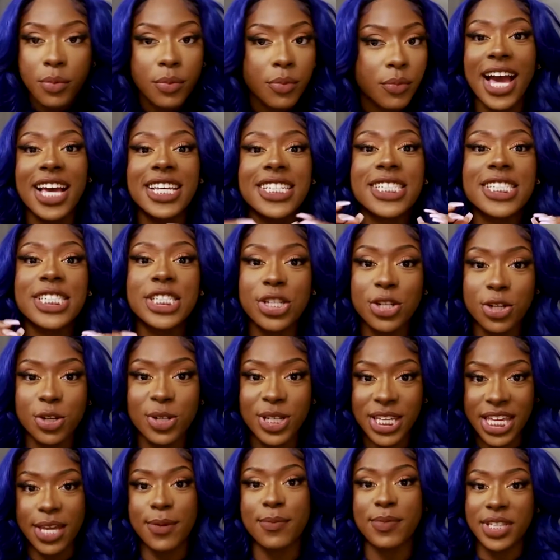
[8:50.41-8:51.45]
I still
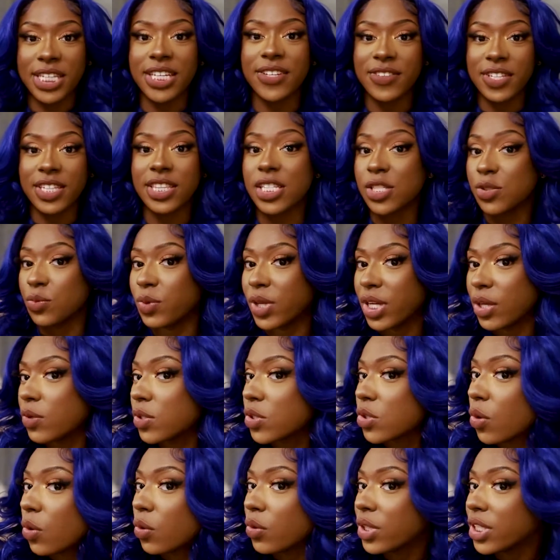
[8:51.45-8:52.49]
can't believe that this wig was
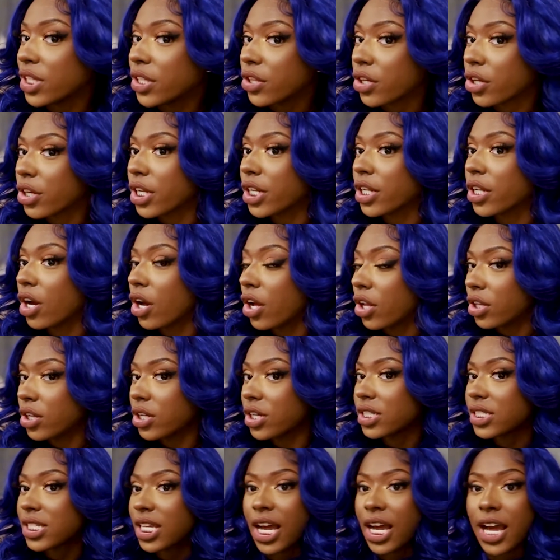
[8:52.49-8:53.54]
only
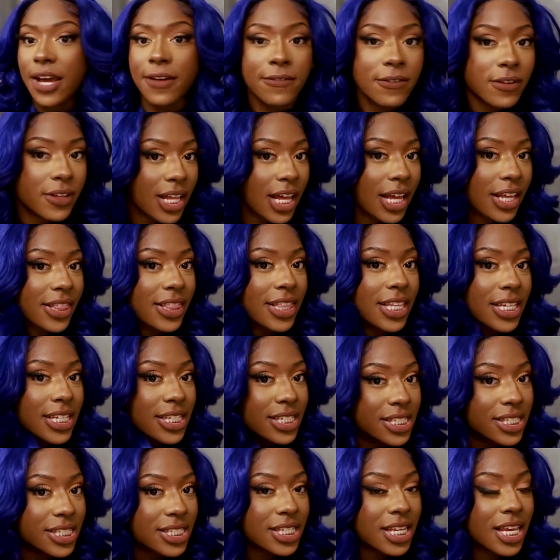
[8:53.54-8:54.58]
$30. Like, I feel like
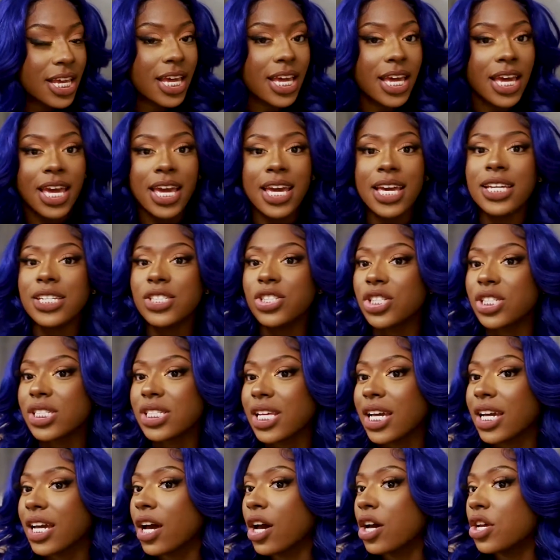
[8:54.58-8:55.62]
this is just
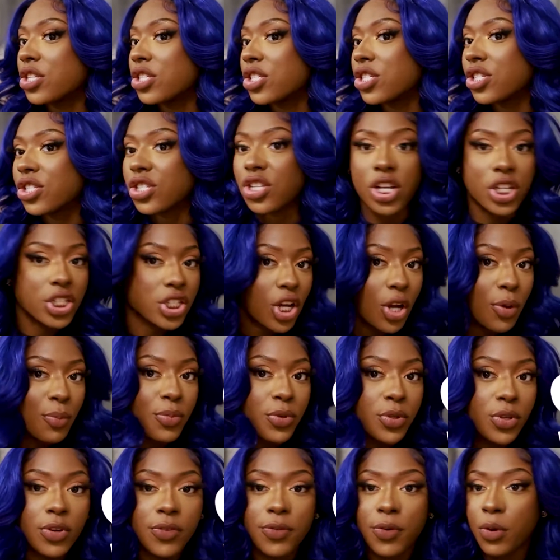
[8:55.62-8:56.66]
like such a
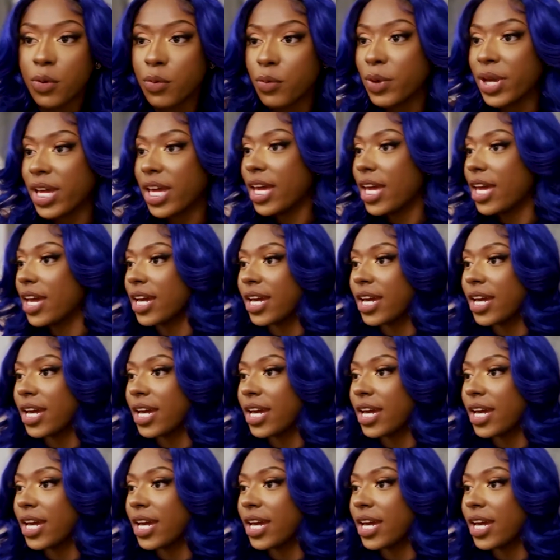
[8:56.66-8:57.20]
beautiful wig.